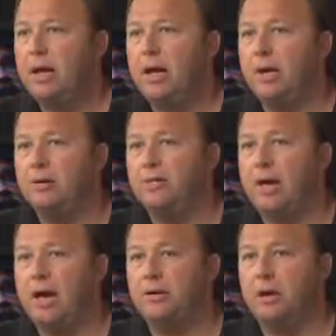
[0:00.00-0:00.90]
Uh, you've
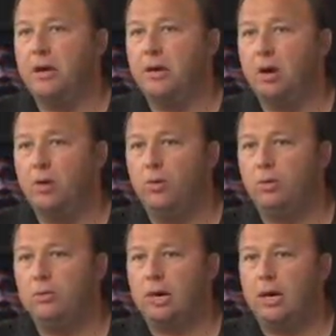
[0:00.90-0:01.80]
got uh,
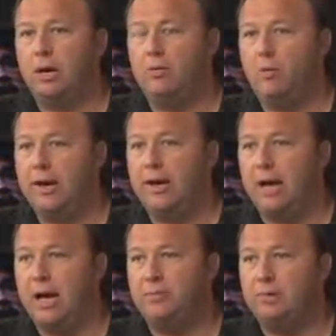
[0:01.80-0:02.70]
gold uh,
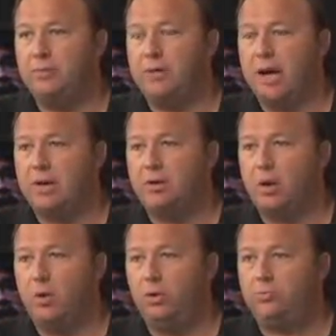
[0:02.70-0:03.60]
way up. You've got
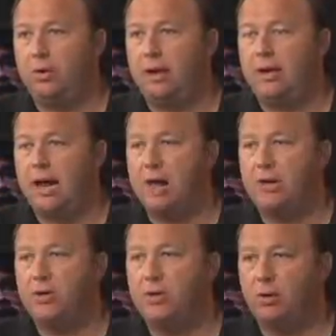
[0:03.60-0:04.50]
gold running
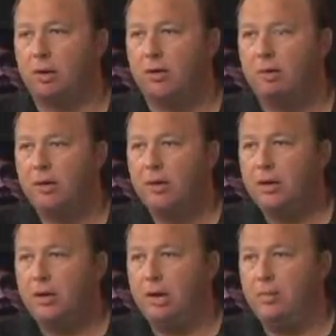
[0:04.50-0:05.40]
out in Europe.
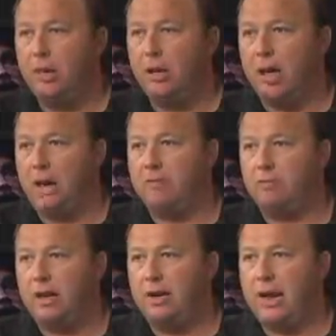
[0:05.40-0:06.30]
Um, a lot of
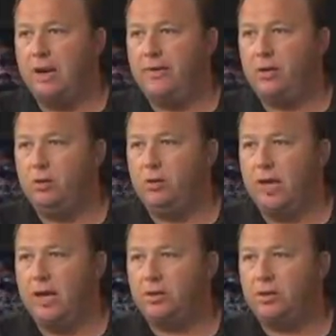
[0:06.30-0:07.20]
it running out in the
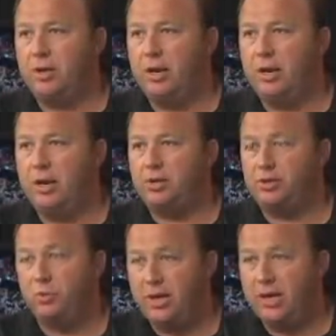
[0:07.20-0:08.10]
U.S. And
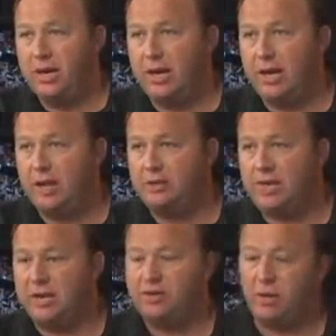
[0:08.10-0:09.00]
it's the weekend. And
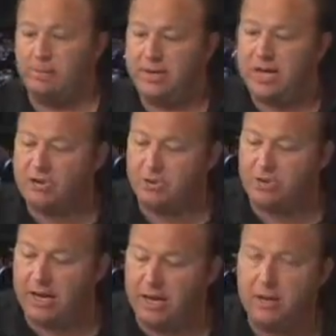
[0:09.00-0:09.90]
Ted told me
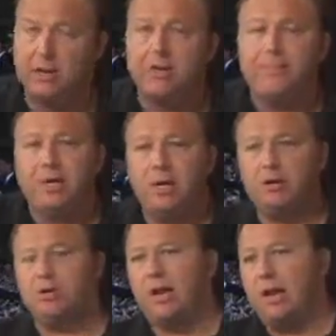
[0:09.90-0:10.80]
yesterday,
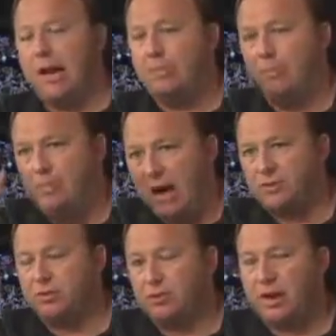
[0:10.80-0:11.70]
he said, I'm
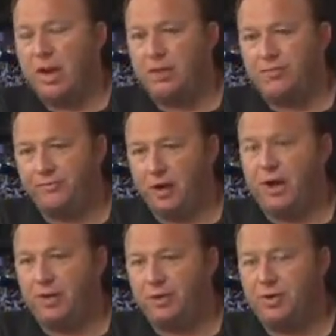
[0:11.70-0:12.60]
about to run out of the
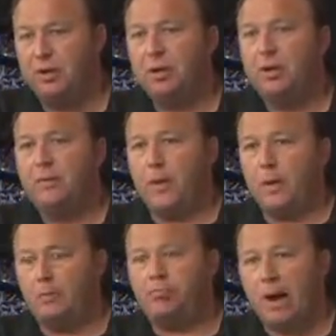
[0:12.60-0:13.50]
francs
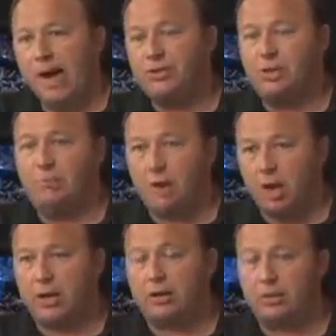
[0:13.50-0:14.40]
that are priced in a
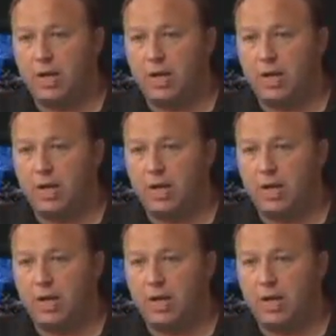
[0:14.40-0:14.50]
market that's